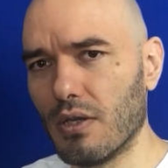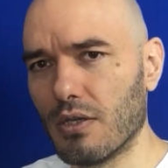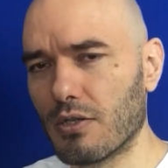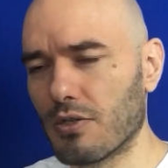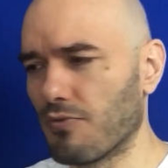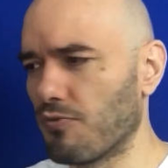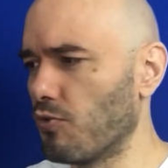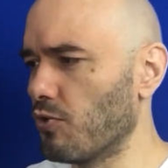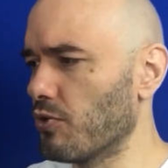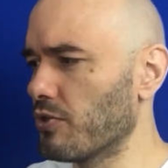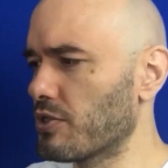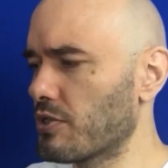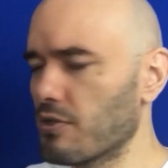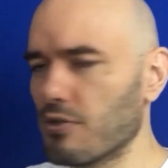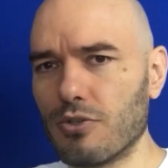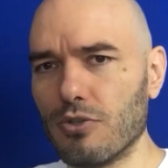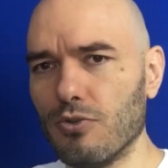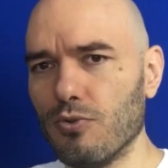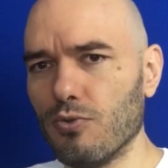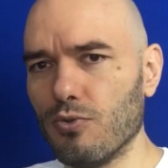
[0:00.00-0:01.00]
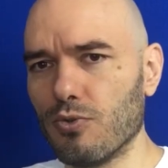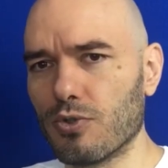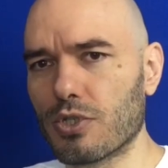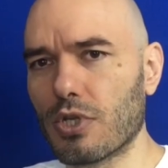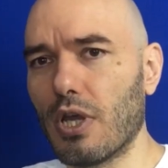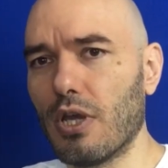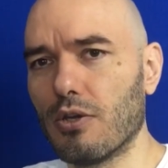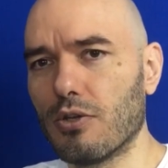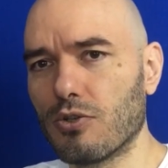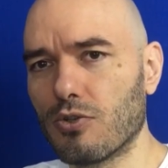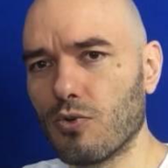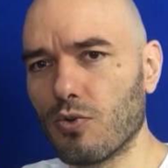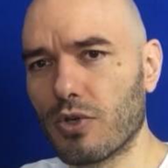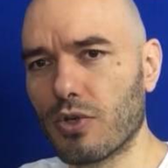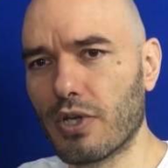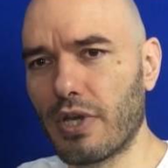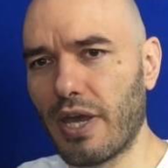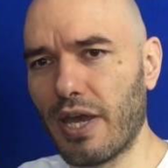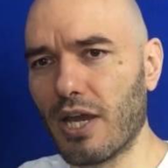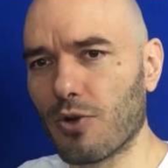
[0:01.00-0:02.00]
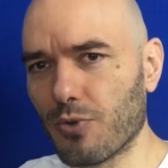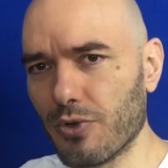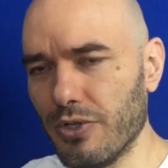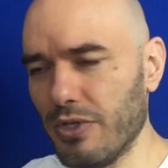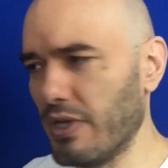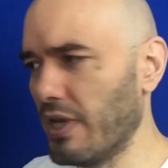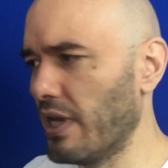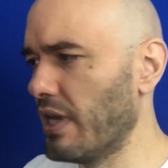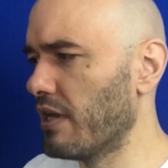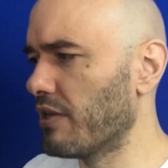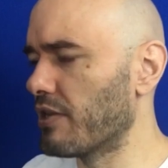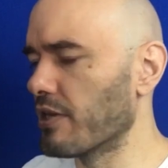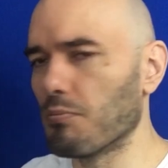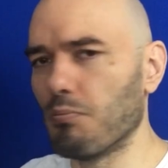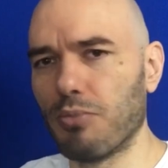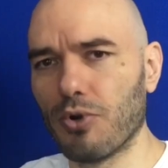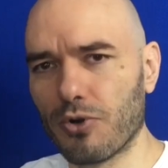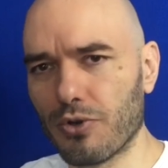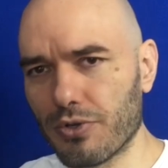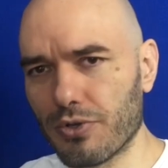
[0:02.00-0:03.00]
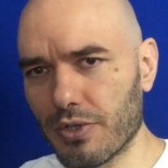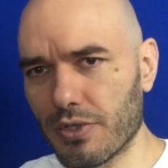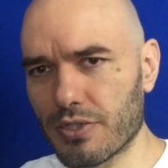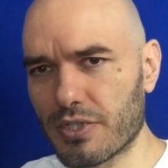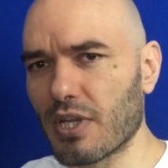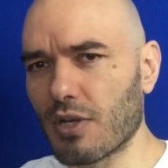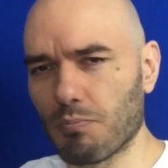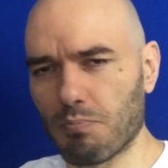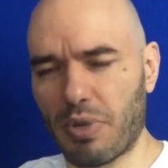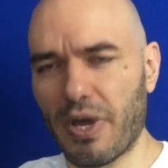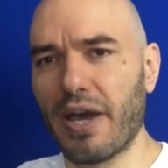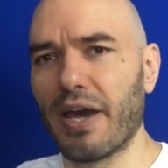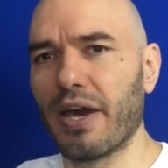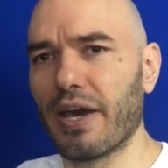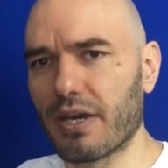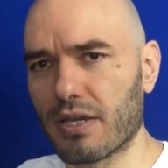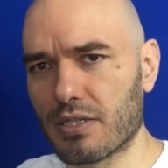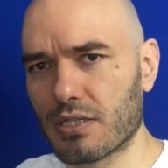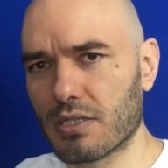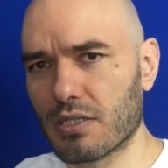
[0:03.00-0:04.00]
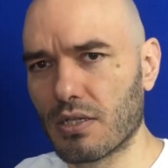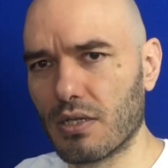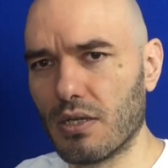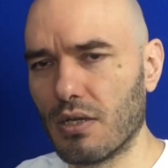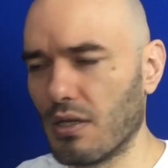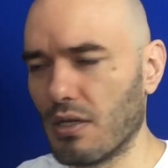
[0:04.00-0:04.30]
to force the Jews to carry their burdens, their packs,